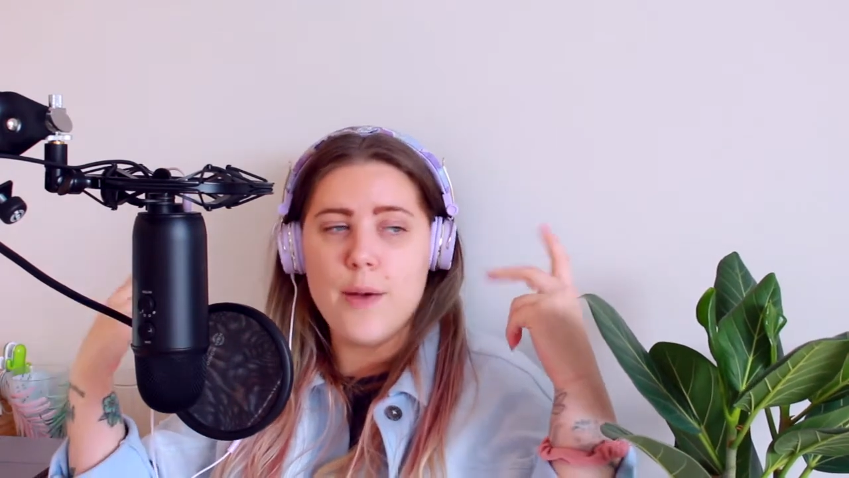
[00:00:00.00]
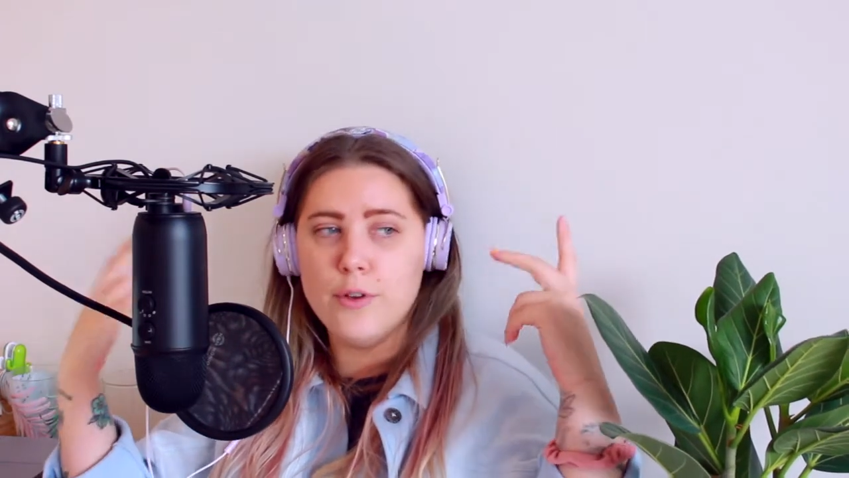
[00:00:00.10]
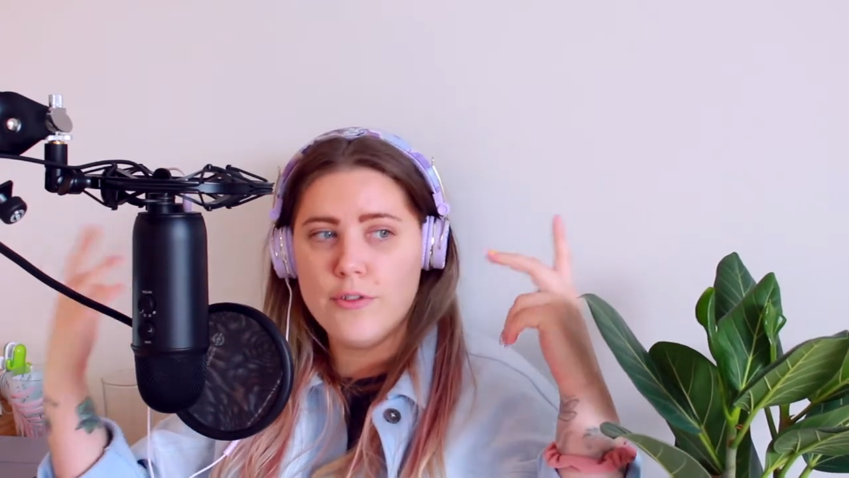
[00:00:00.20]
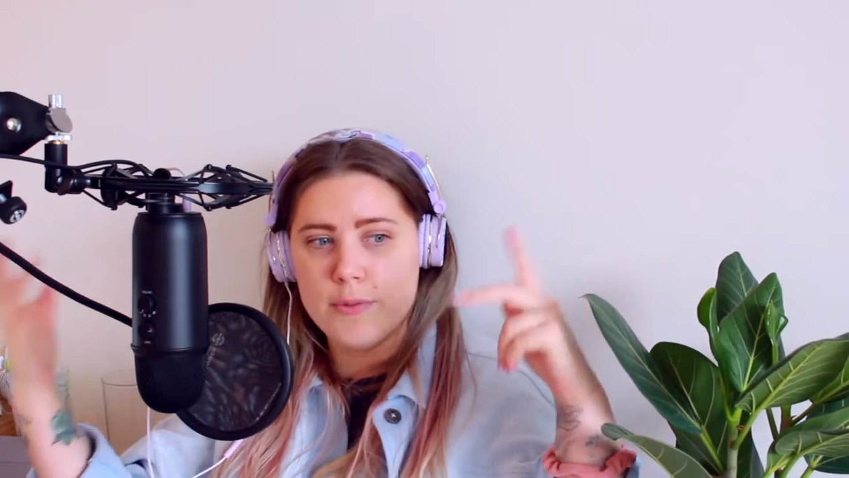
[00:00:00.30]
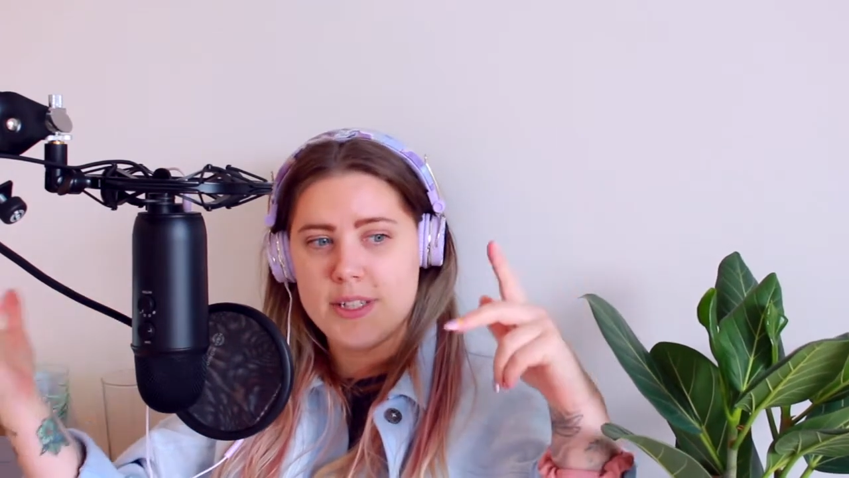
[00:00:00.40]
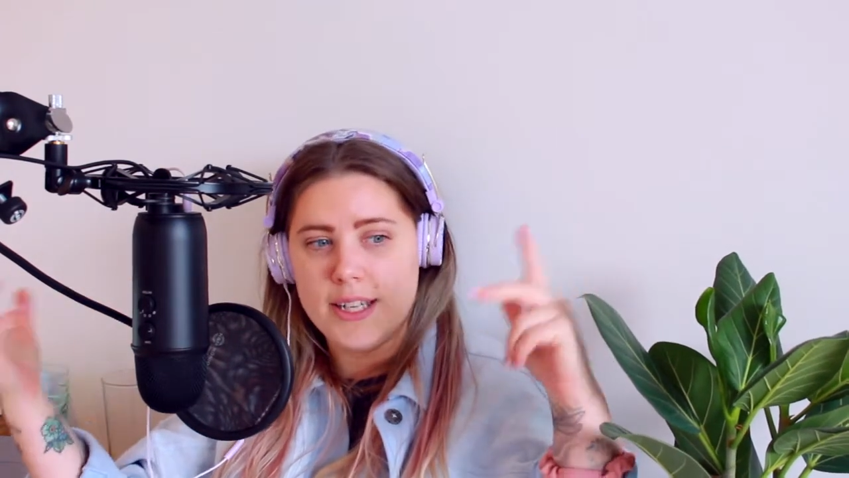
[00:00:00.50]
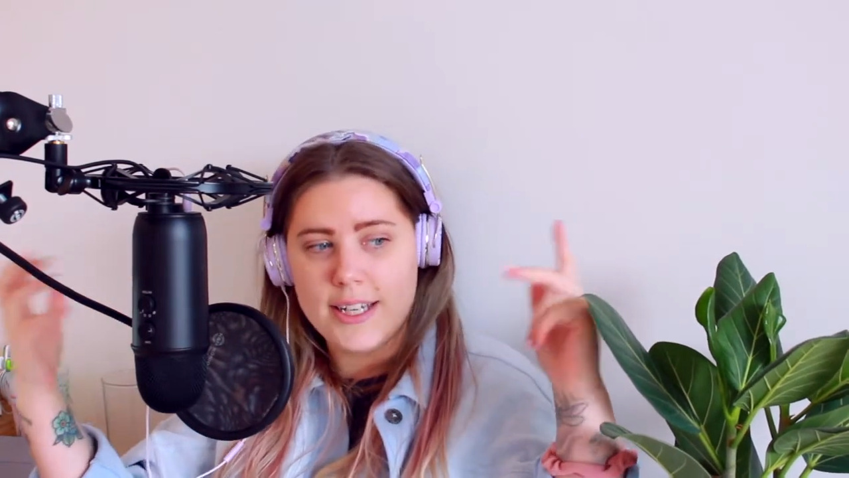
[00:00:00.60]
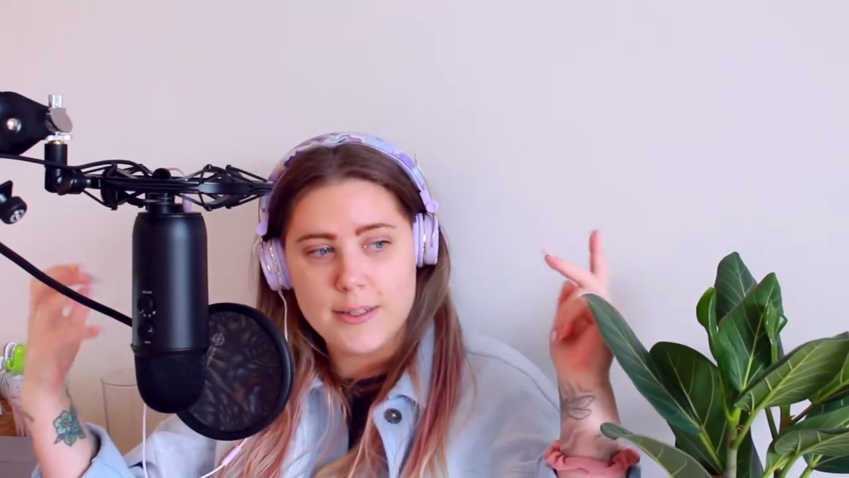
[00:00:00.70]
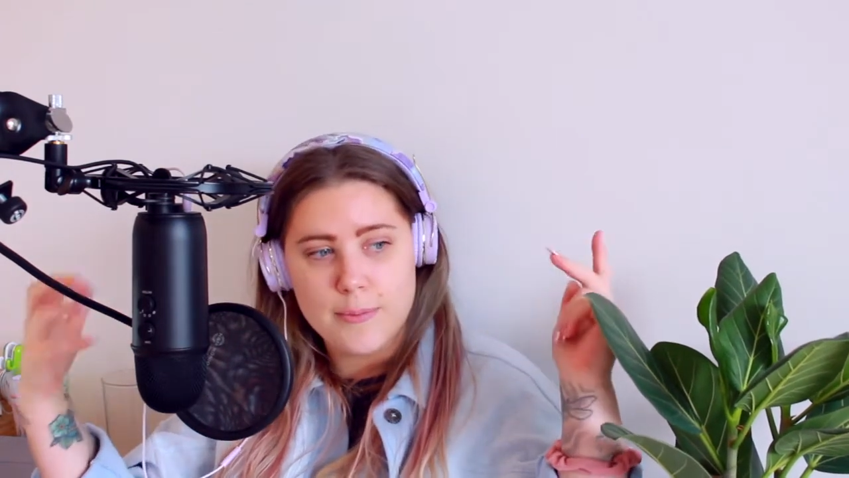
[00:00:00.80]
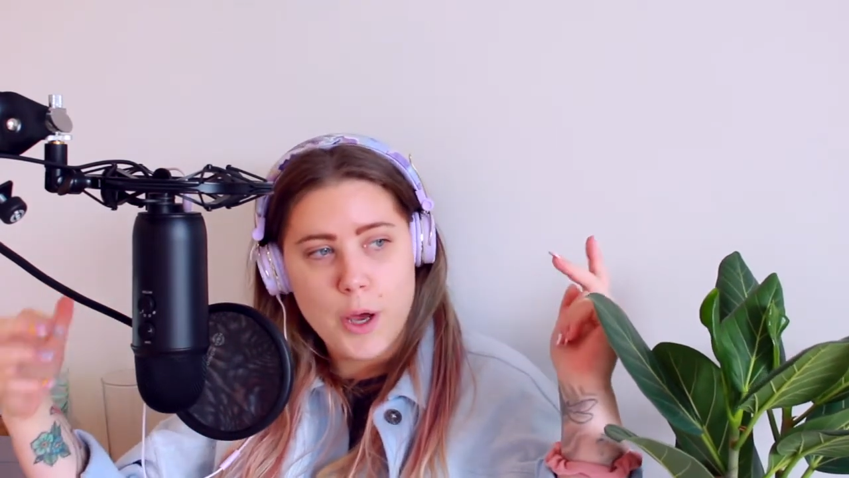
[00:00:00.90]
I moved from
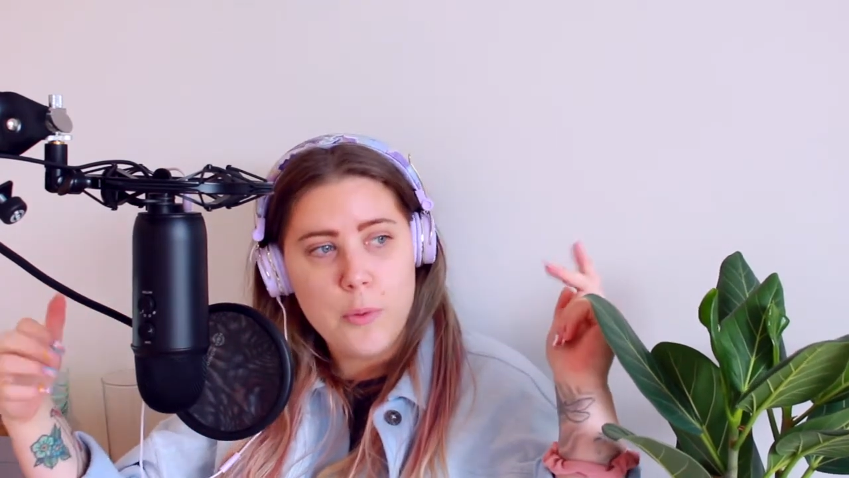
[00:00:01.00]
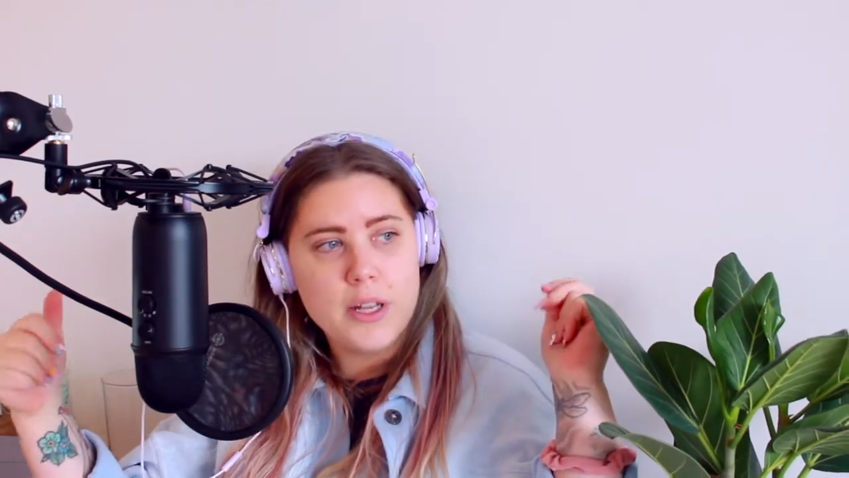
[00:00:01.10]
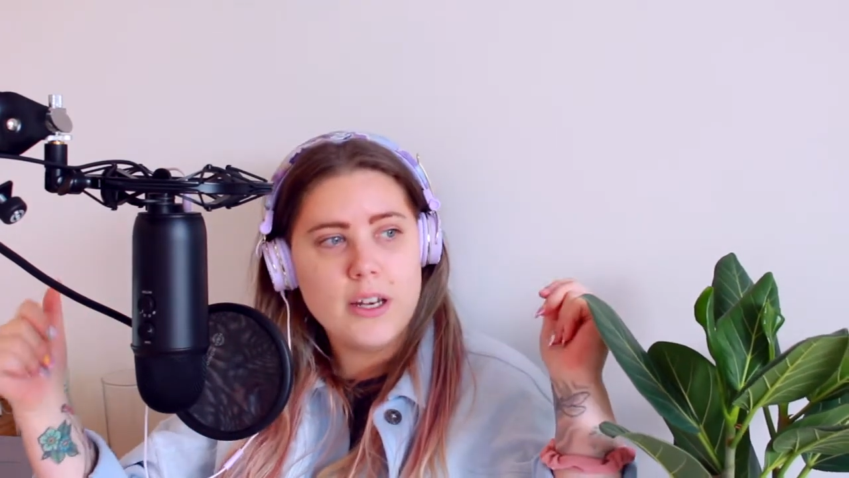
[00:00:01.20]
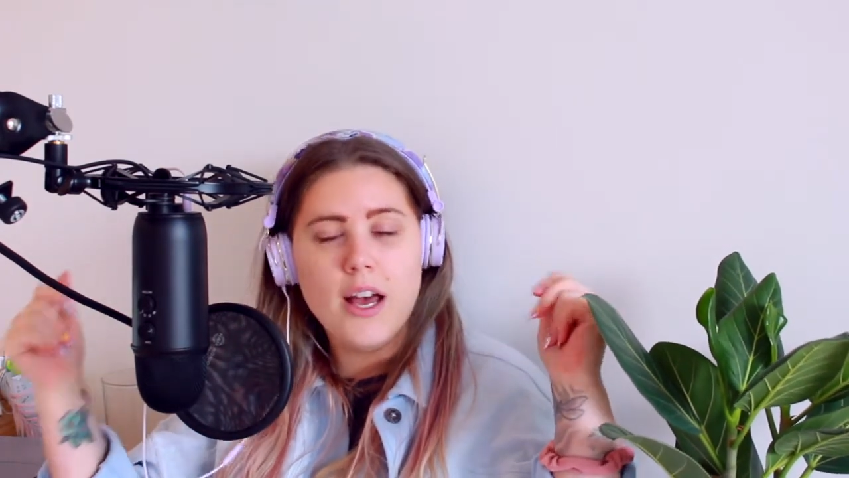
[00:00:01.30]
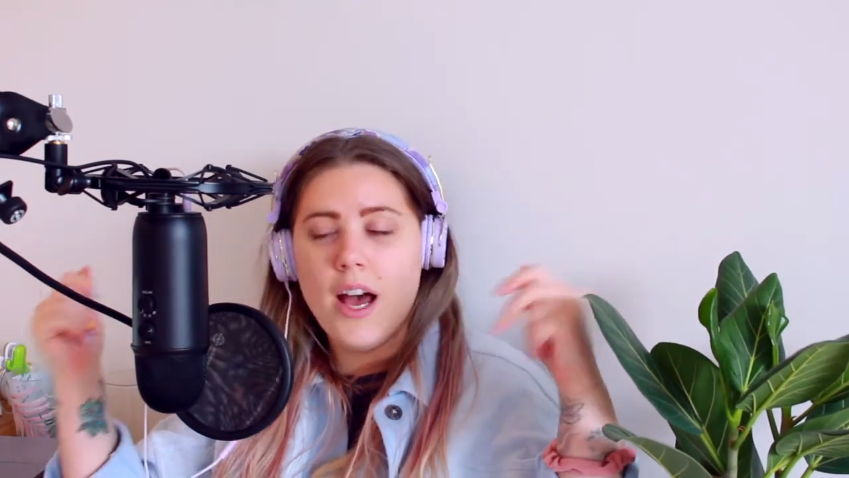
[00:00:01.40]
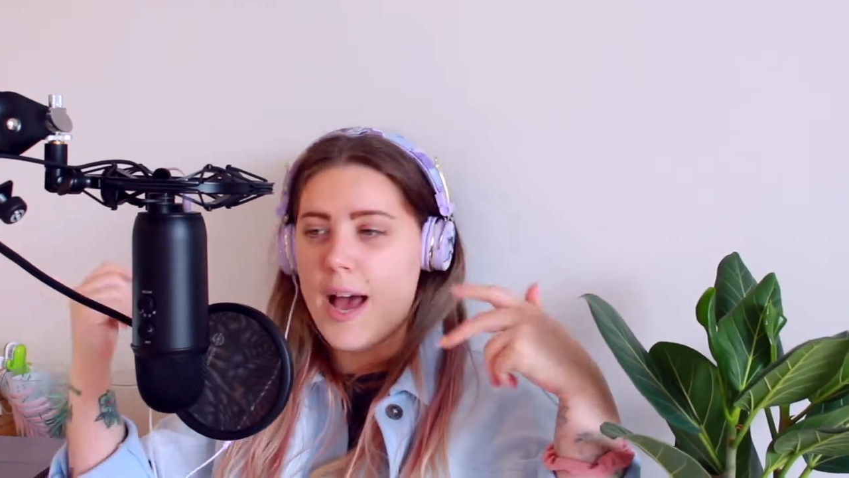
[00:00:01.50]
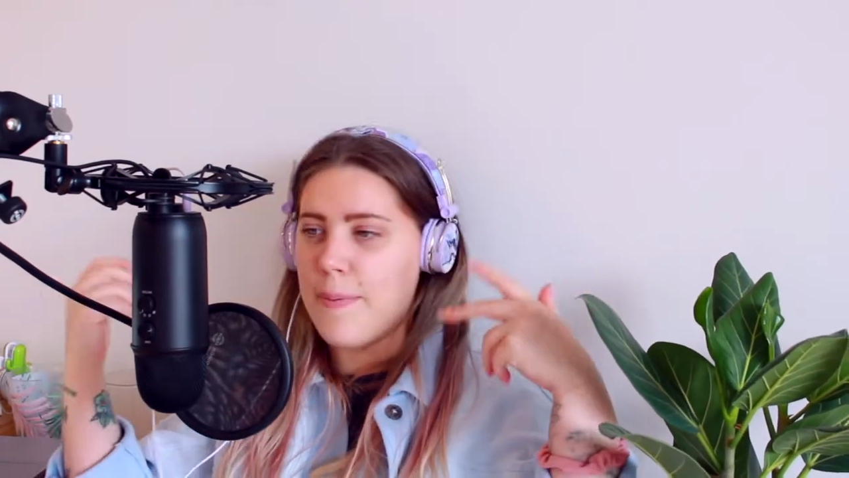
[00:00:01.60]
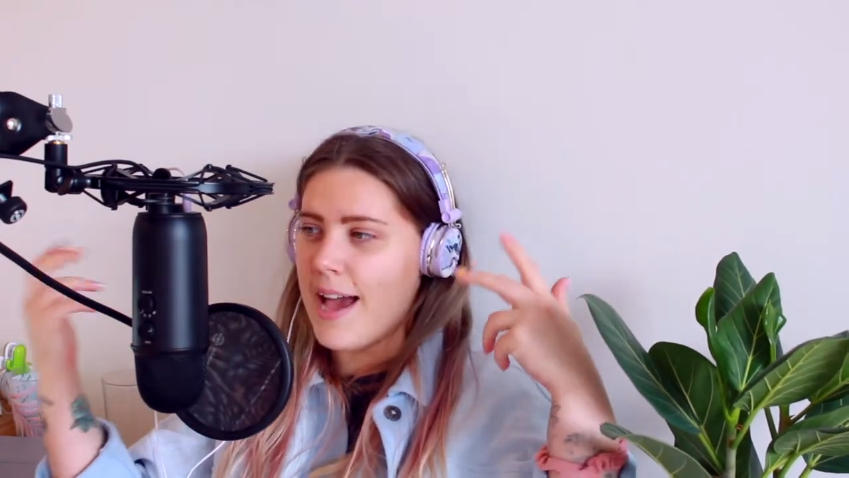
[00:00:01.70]
Sydney to Melbourne.